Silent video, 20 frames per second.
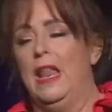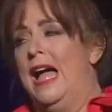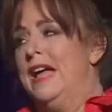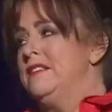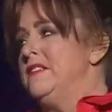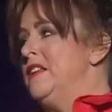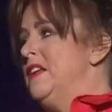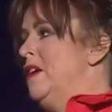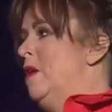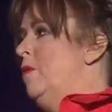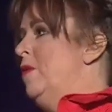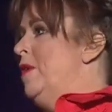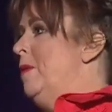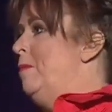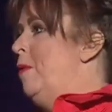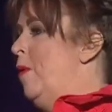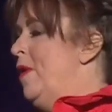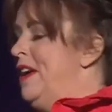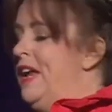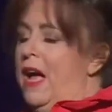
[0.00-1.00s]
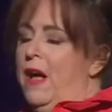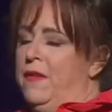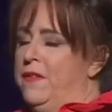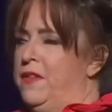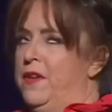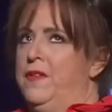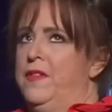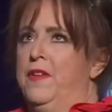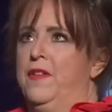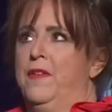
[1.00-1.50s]
Last thing I want to point
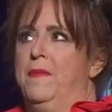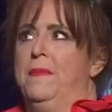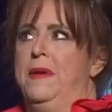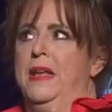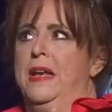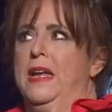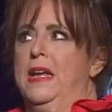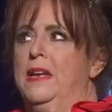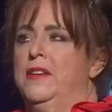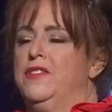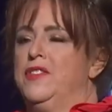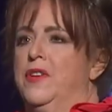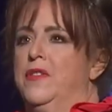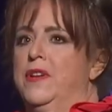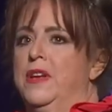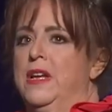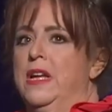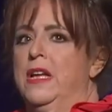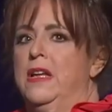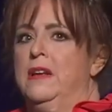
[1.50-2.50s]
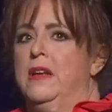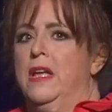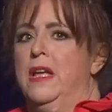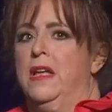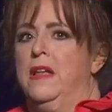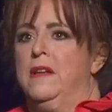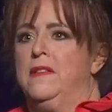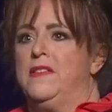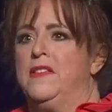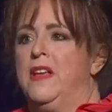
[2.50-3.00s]
out, though there are many, Jody,
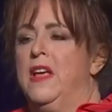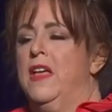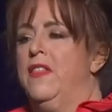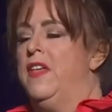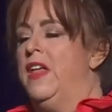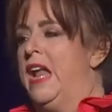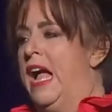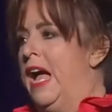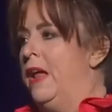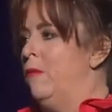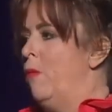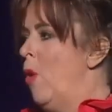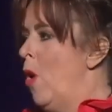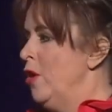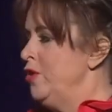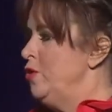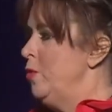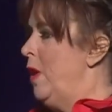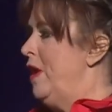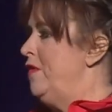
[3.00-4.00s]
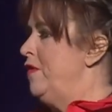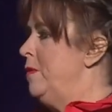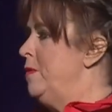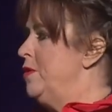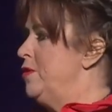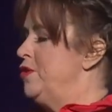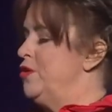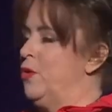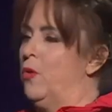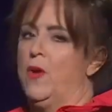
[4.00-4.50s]
is that I walked away
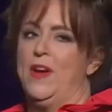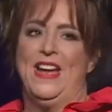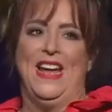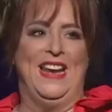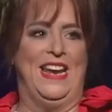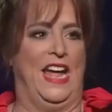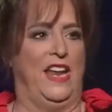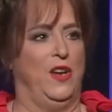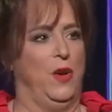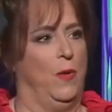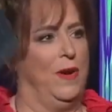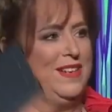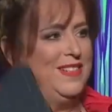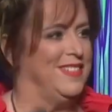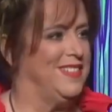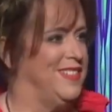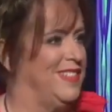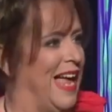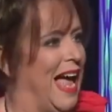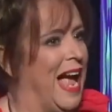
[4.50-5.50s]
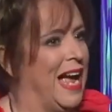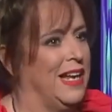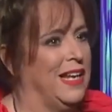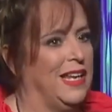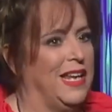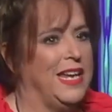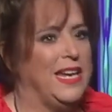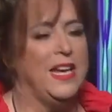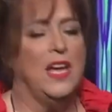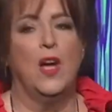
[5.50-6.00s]
from your story and I knew
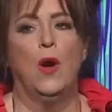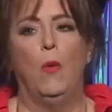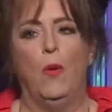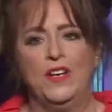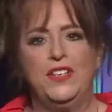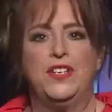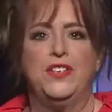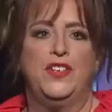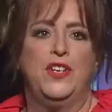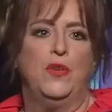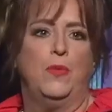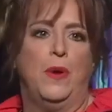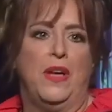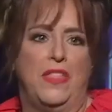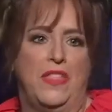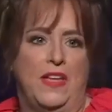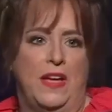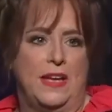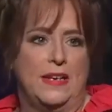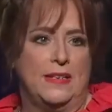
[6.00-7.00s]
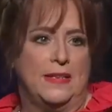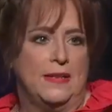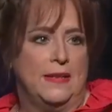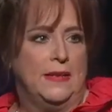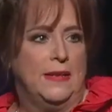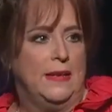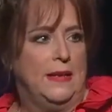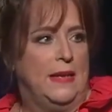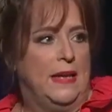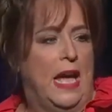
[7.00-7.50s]
exactly what to do with
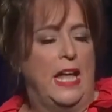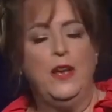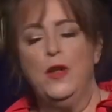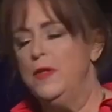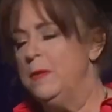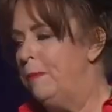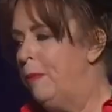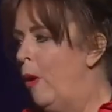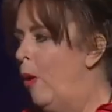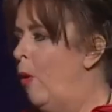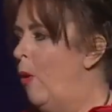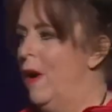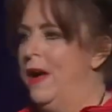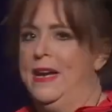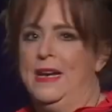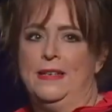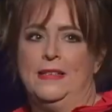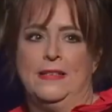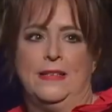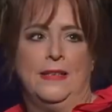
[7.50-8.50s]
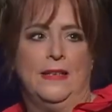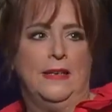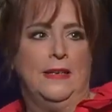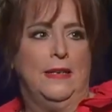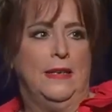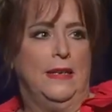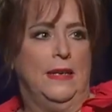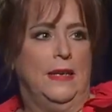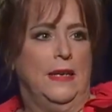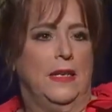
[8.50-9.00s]
it. I knew the point.
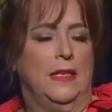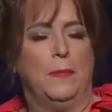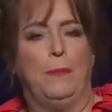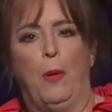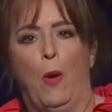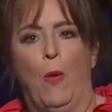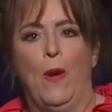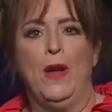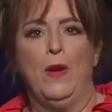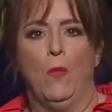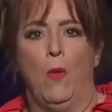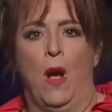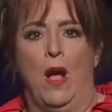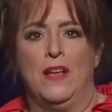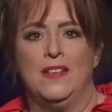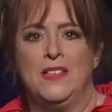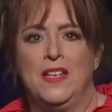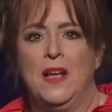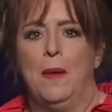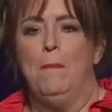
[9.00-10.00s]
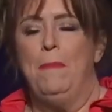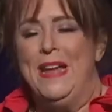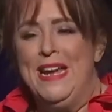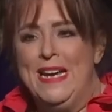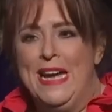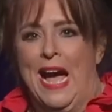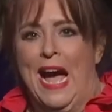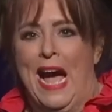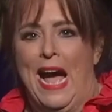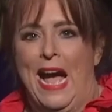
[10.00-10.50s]
The point was
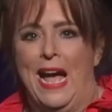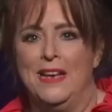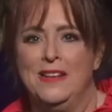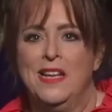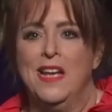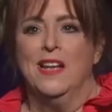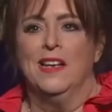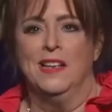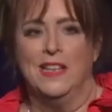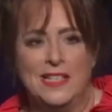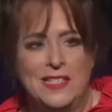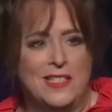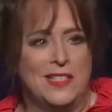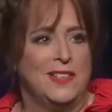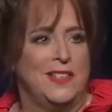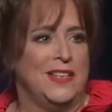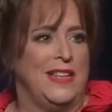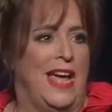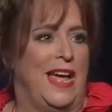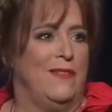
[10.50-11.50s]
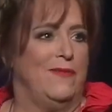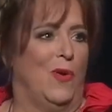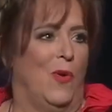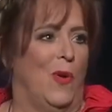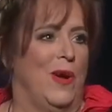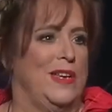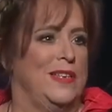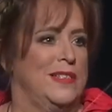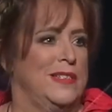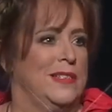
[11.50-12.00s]
be kind, listen to that
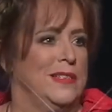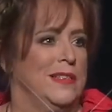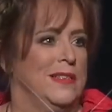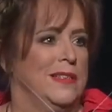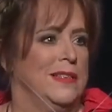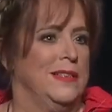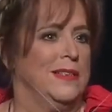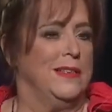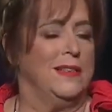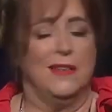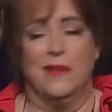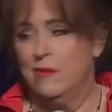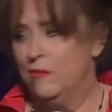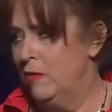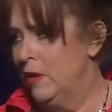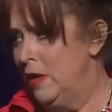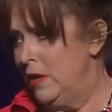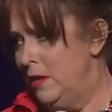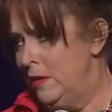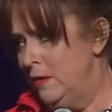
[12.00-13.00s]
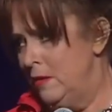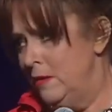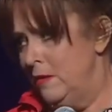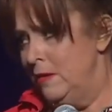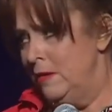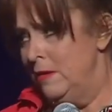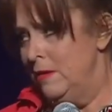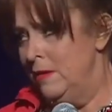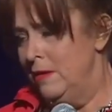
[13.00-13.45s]
voice, right?